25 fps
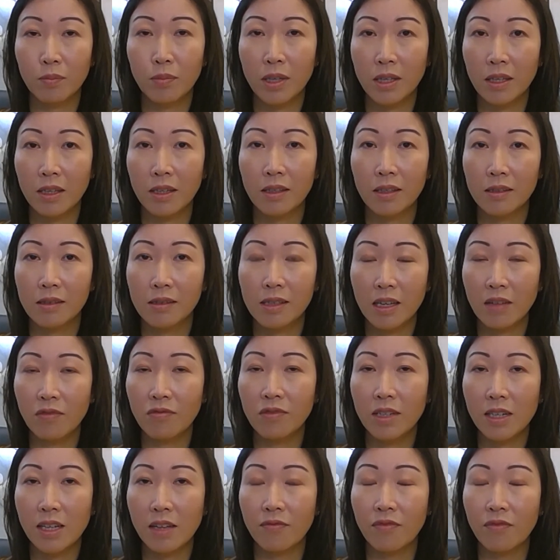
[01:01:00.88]
be
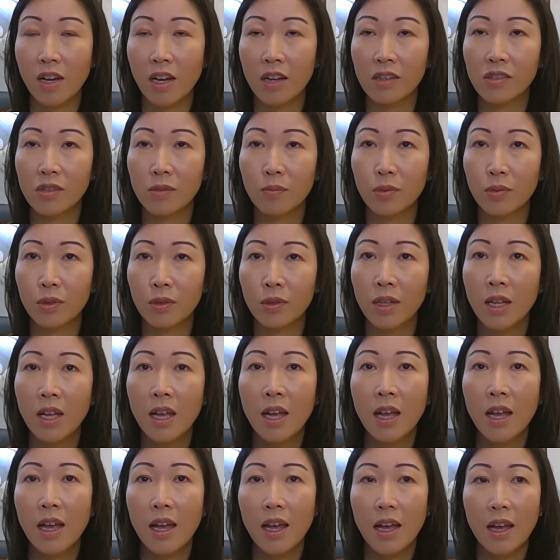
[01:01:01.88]
definitely advisable.
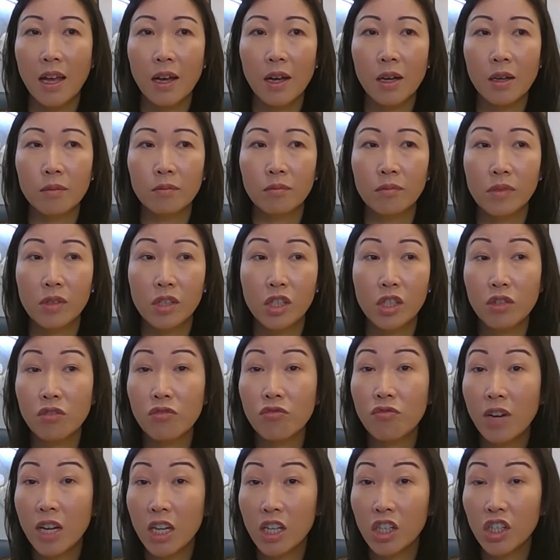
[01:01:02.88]
Um,
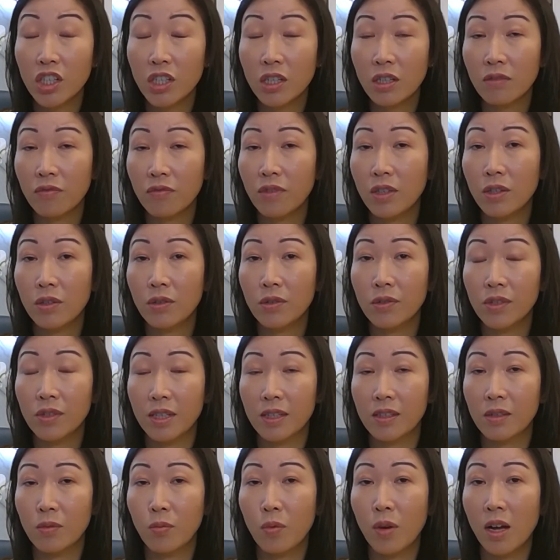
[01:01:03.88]
duration of use
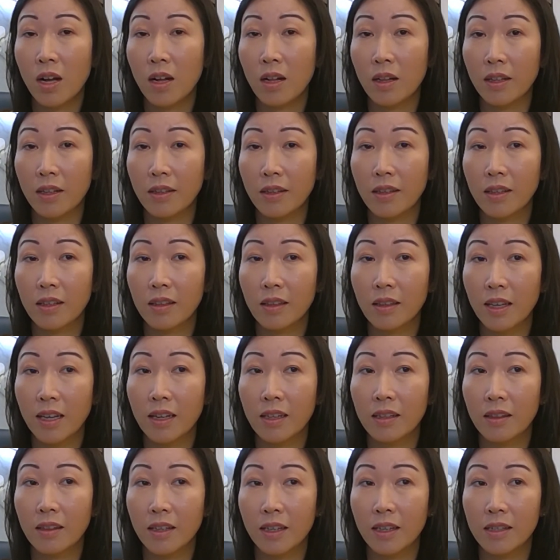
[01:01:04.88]
as well. I think
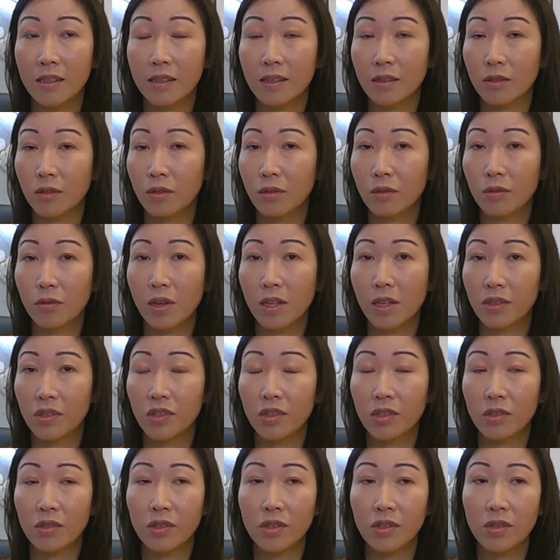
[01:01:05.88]
that that is a good
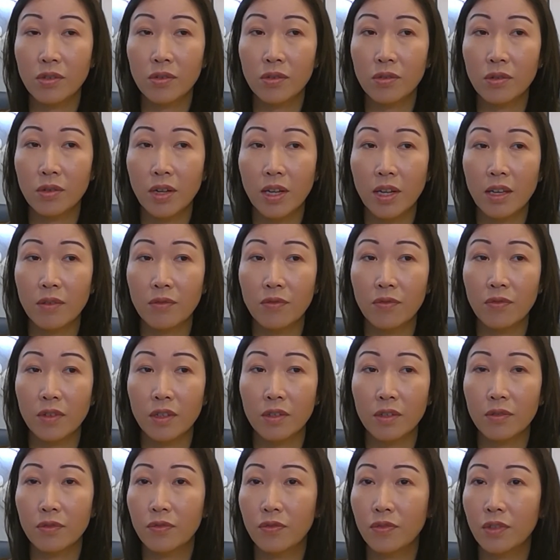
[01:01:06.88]
question too. If
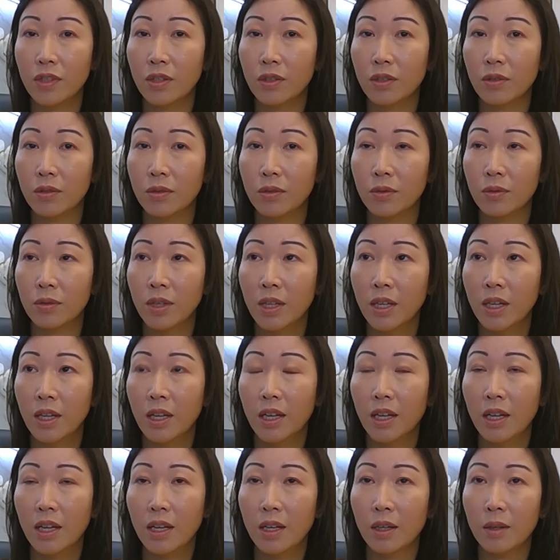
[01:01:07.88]
if you
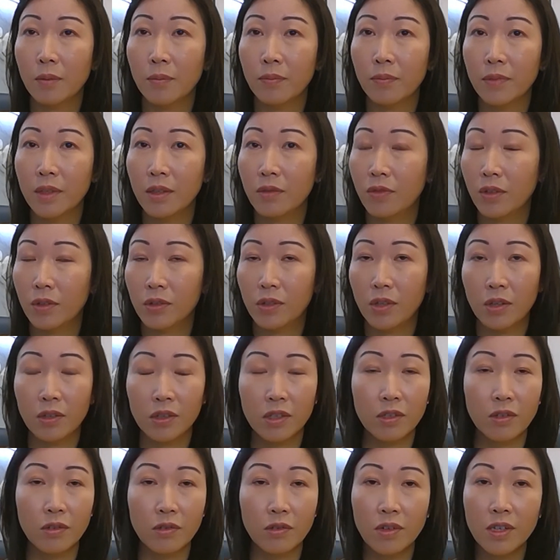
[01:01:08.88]
um, if your doctor
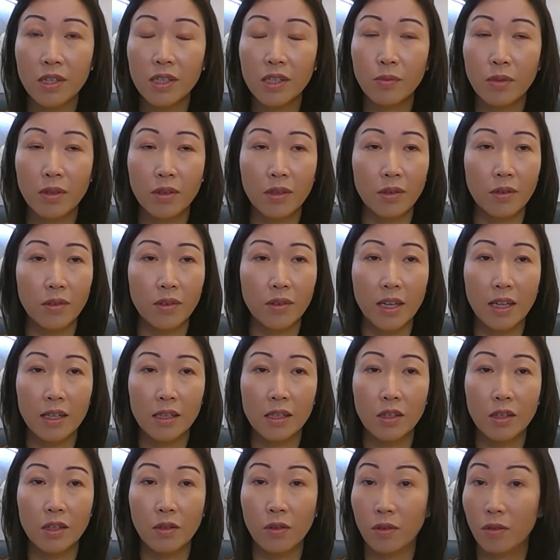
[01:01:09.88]
agrees with you that
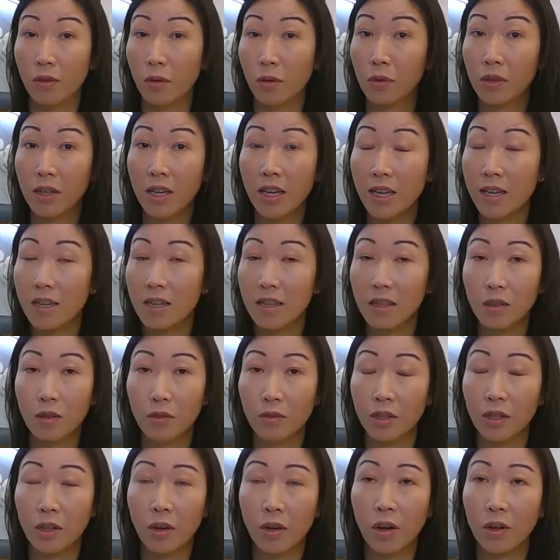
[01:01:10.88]
you're okay
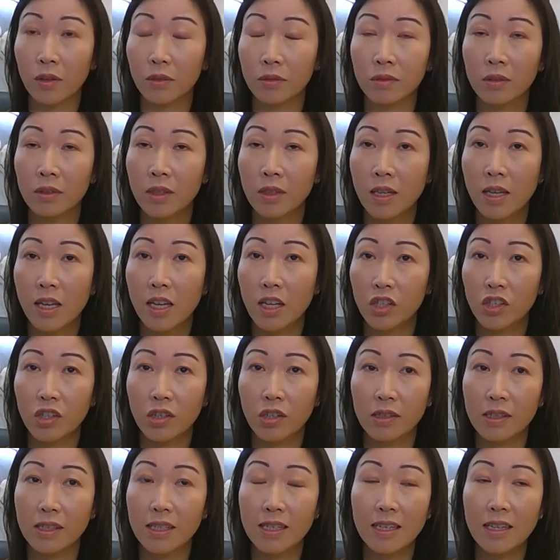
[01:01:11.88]
going on
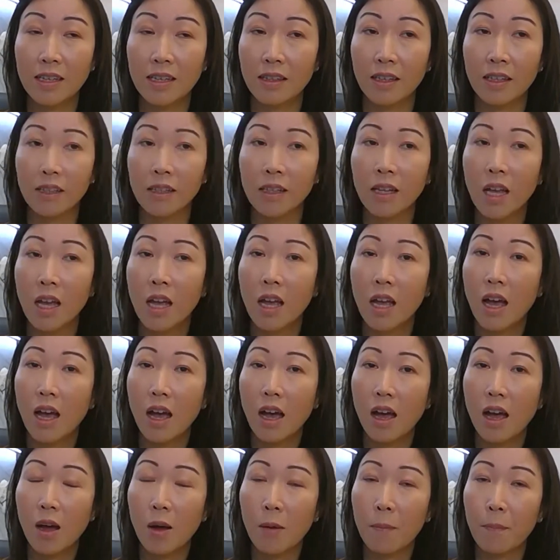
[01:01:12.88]
HRT, then
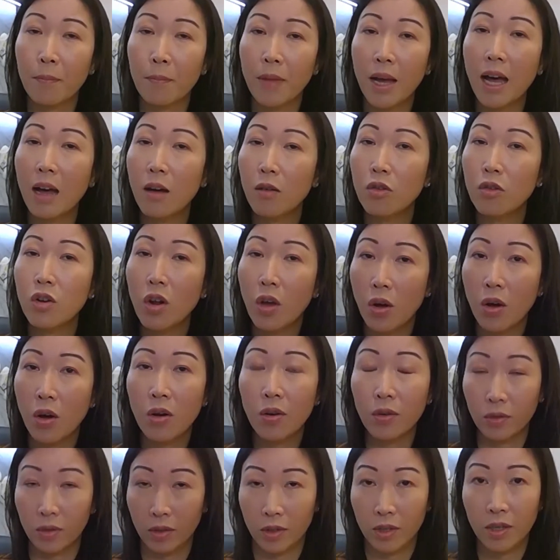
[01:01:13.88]
um, how
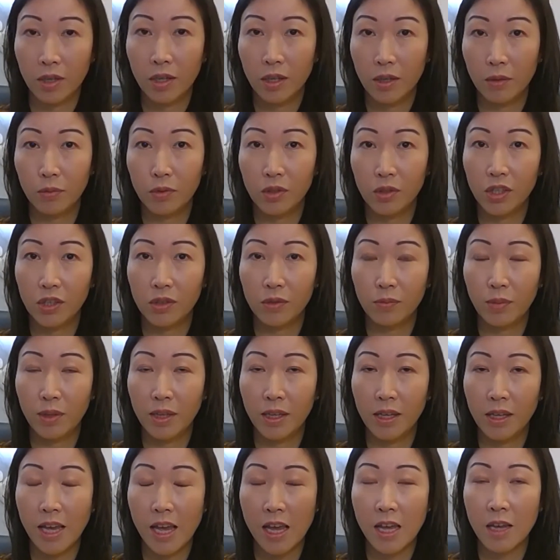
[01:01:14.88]
long would you
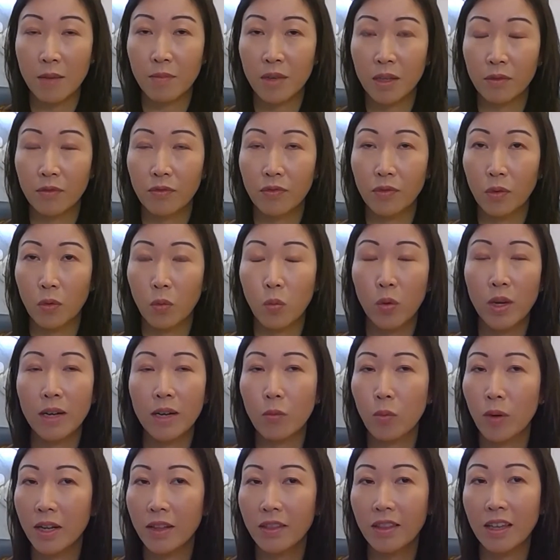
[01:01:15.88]
be aiming for? What
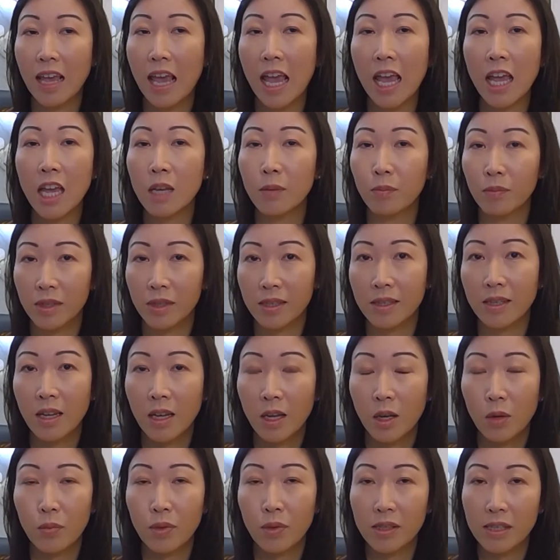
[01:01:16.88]
what are the aims
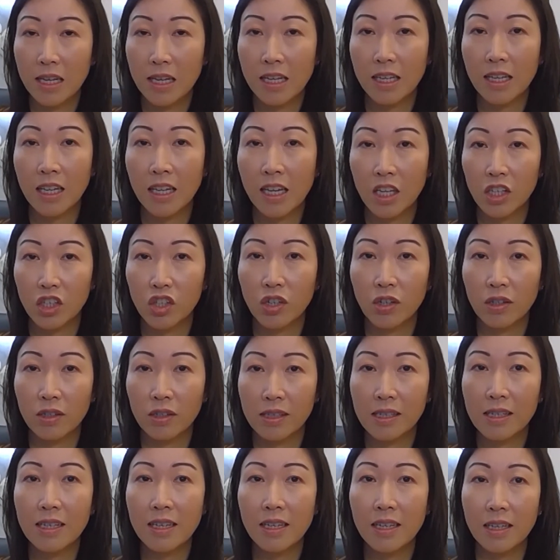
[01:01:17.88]
with taking
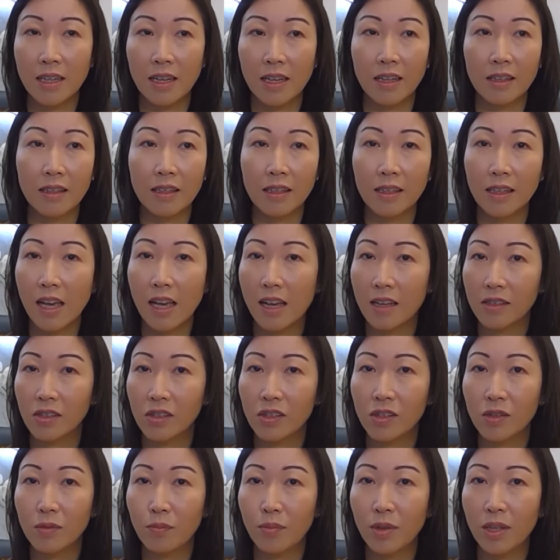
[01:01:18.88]
HRT? I think has
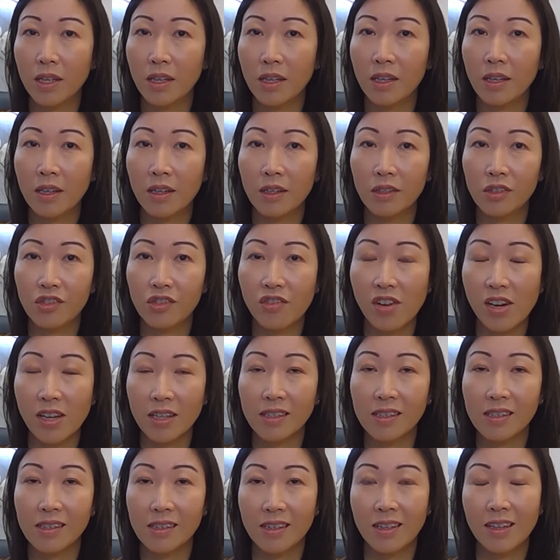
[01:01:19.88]
to be
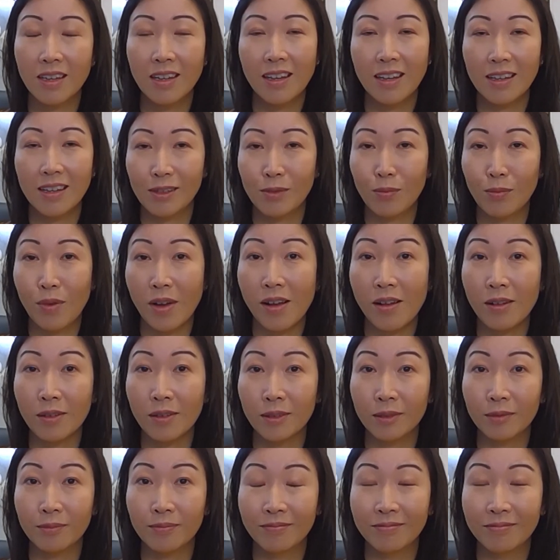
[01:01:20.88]
addressed as well.